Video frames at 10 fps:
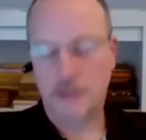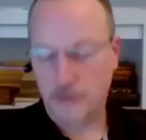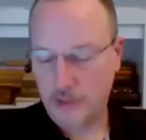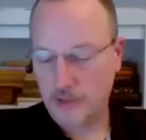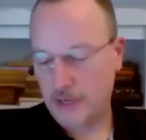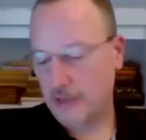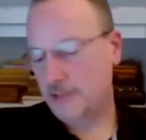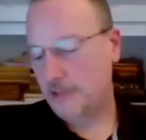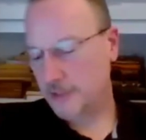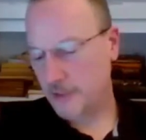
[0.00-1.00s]
all right,
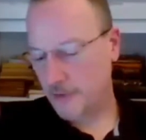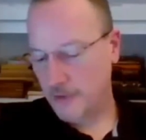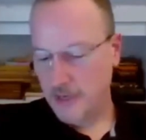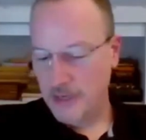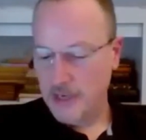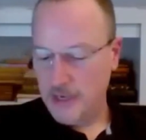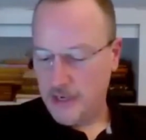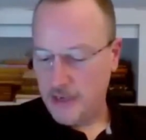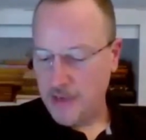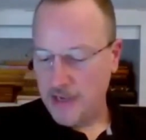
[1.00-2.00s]
excellent. sir.
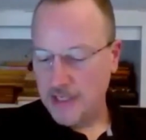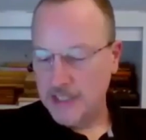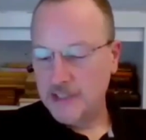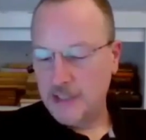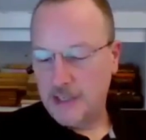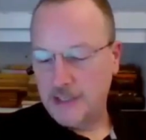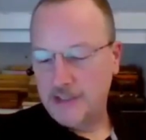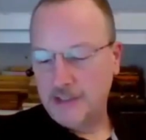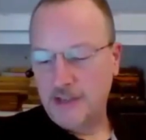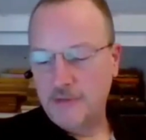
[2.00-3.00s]
um, and it's I
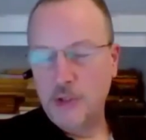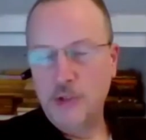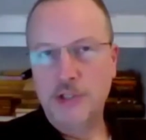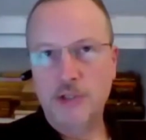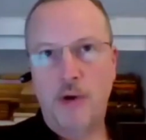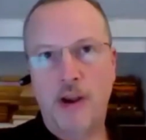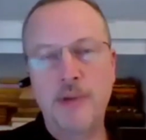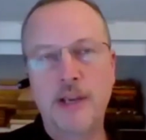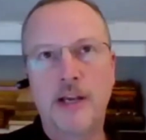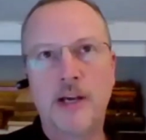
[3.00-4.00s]
love that you're
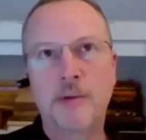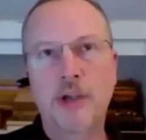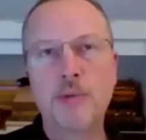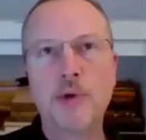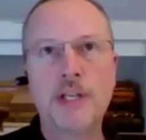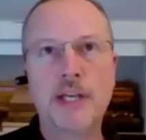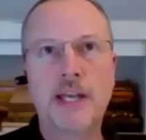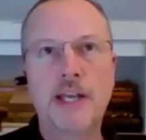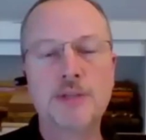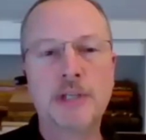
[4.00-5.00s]
describing um, community
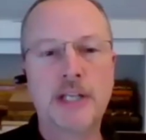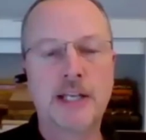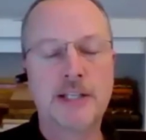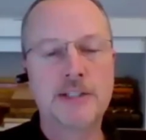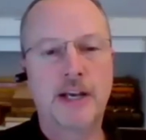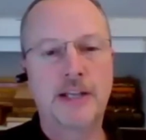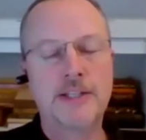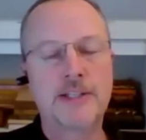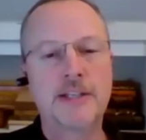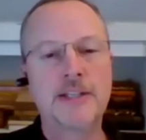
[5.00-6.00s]
engagement, and it's uh, this
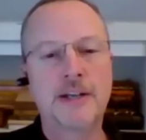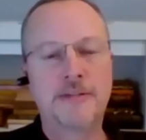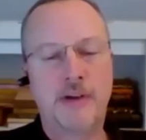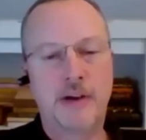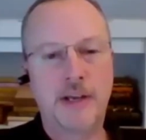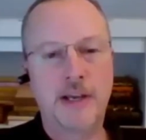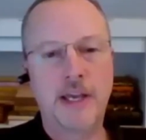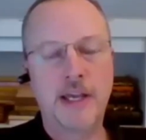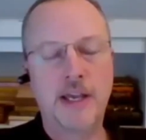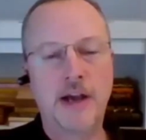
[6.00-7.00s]
identifying
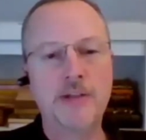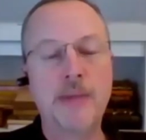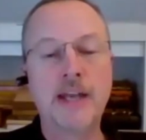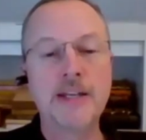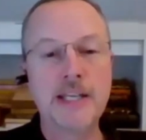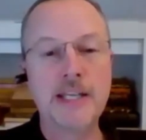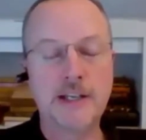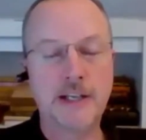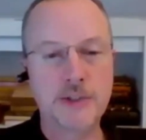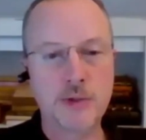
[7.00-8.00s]
a unmet need,
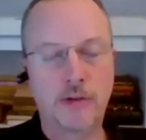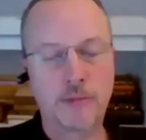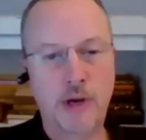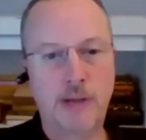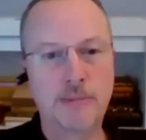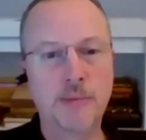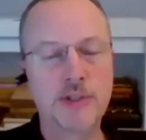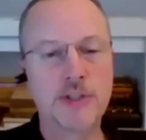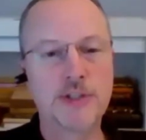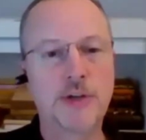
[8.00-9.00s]
an unsolved problem,
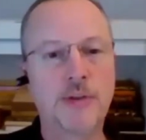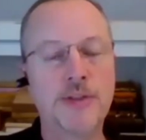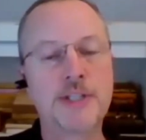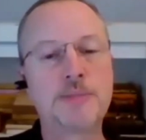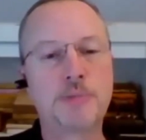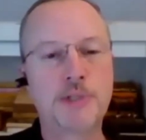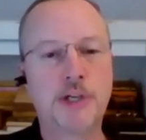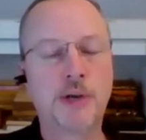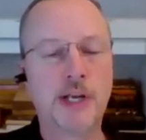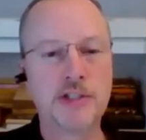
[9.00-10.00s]
which is you know this
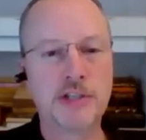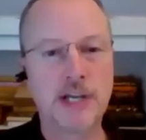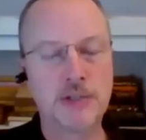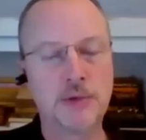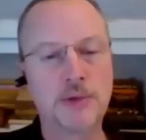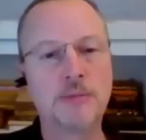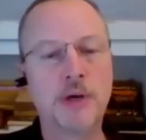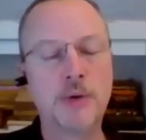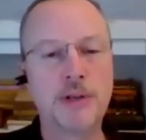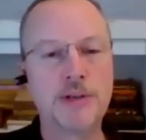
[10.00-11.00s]
particular educational
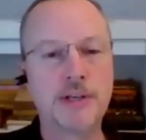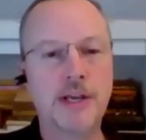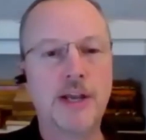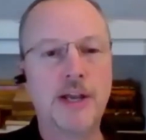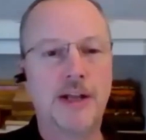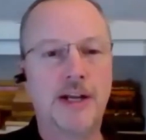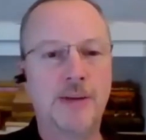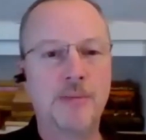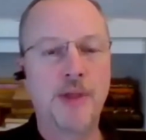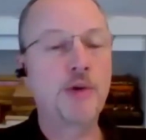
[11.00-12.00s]
component
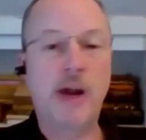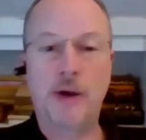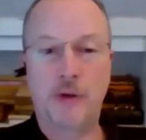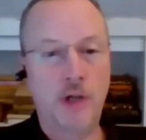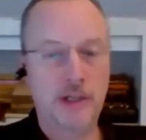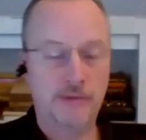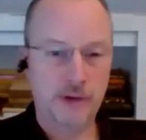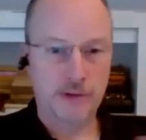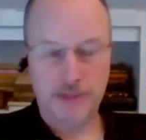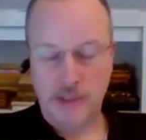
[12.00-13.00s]
um, throughout all of
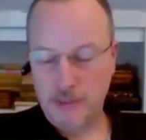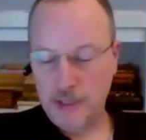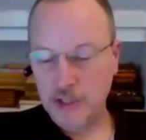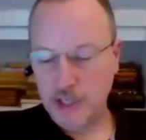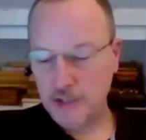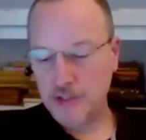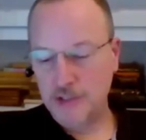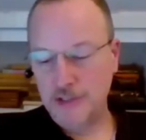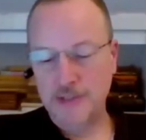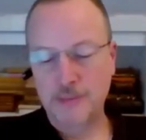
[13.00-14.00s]
our um, education
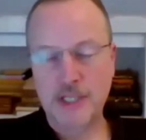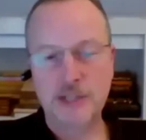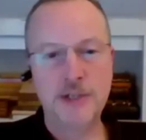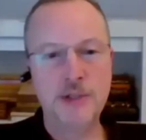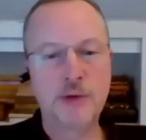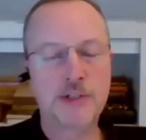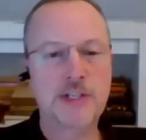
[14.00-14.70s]
systems, and then you're